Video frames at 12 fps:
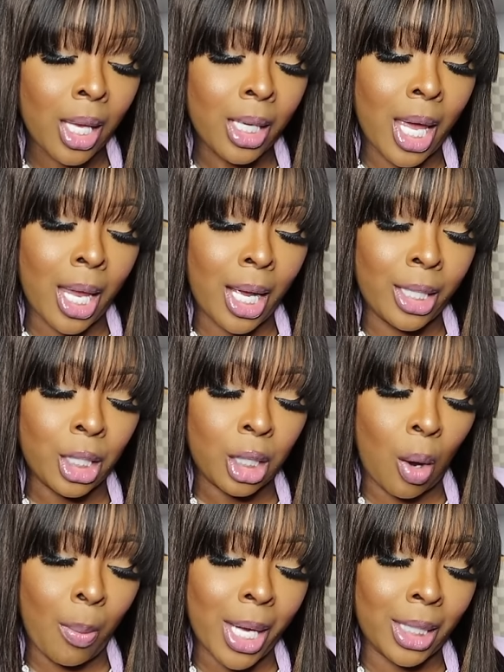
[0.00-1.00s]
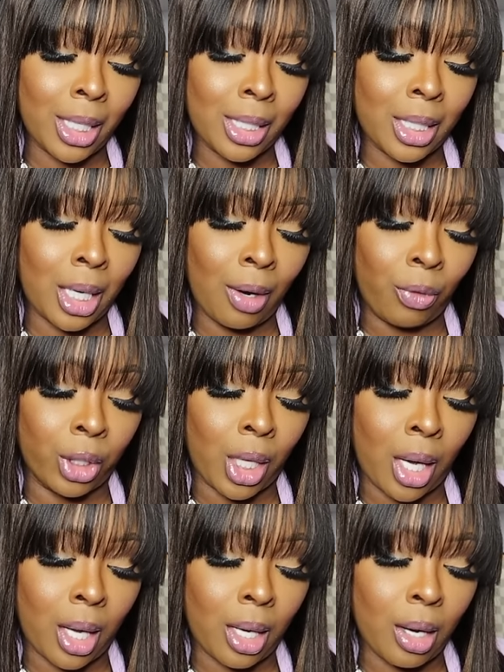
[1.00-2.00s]
Now they just gonna make this and
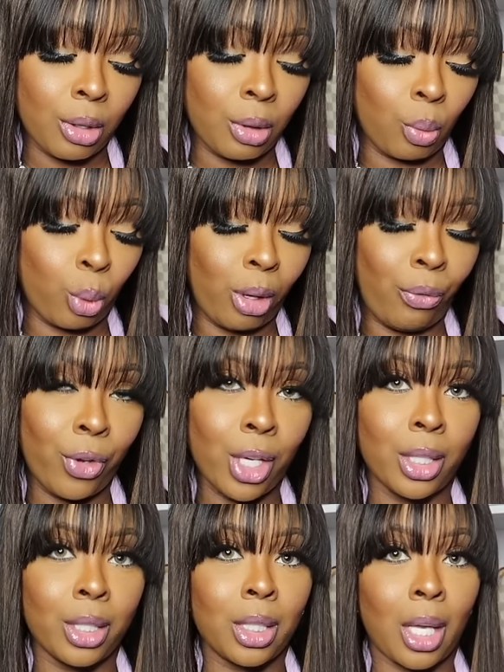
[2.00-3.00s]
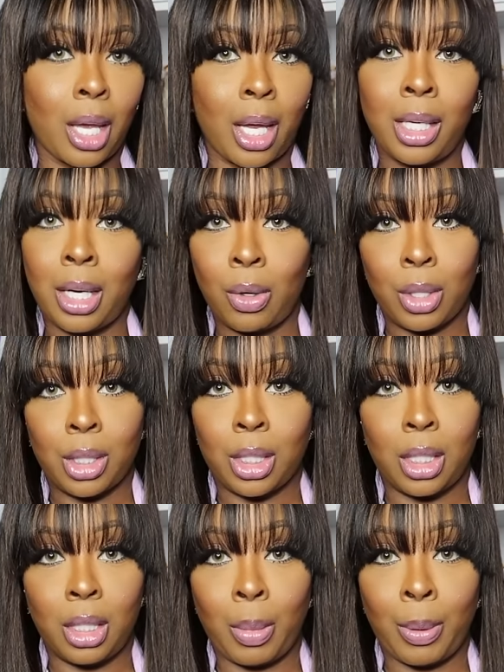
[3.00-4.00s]
everything. Oh, them refills. Hey, no, this
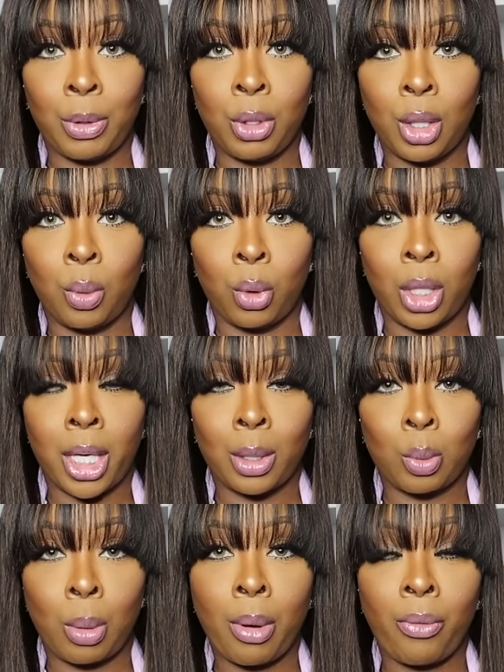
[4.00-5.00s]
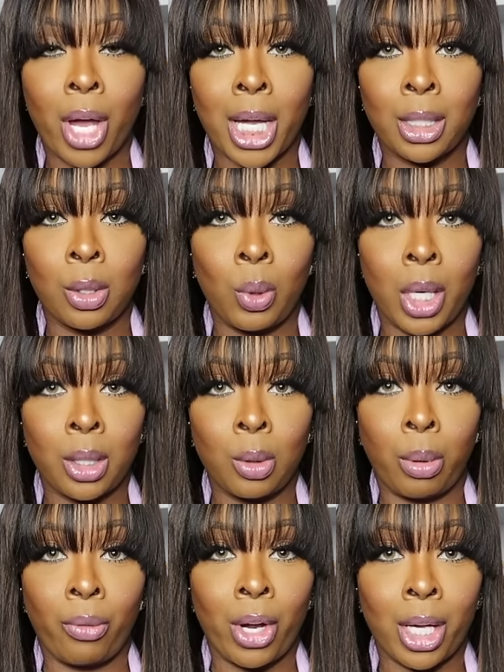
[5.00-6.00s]
good, baby. You can get a 1 ounce, 1.5, 2 ounce,
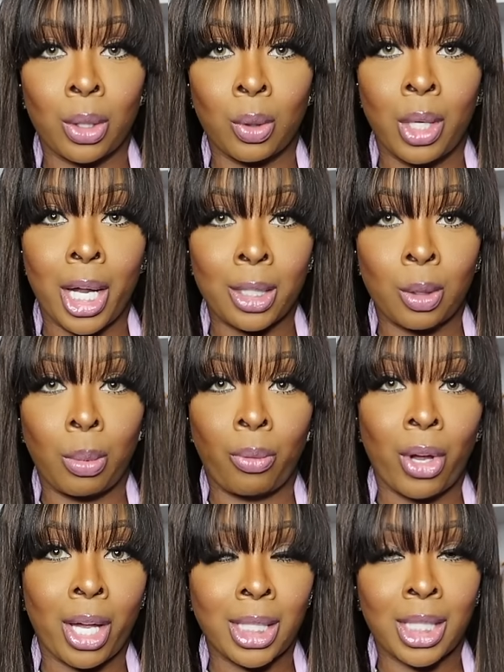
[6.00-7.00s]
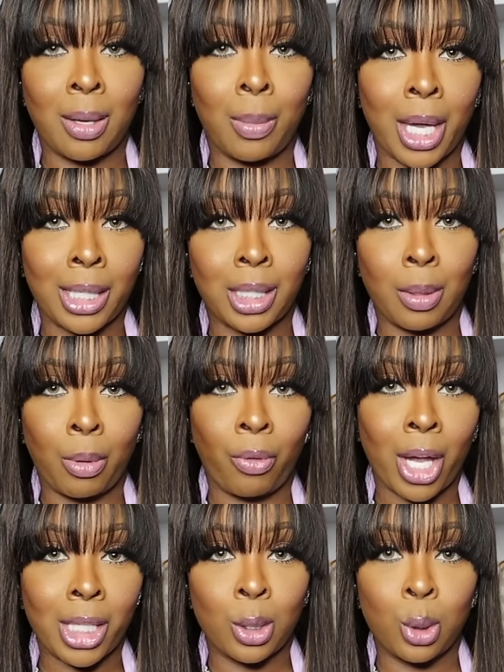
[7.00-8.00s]
2.5, 3 ounce, 3.5, 7 ounce,
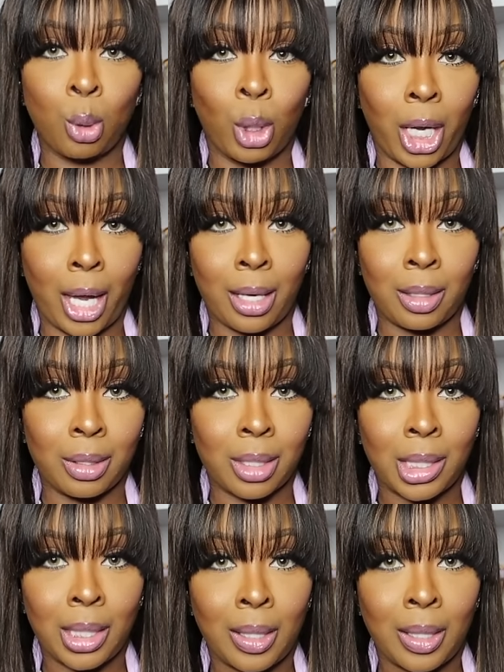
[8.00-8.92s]
7.5, 20 ounce.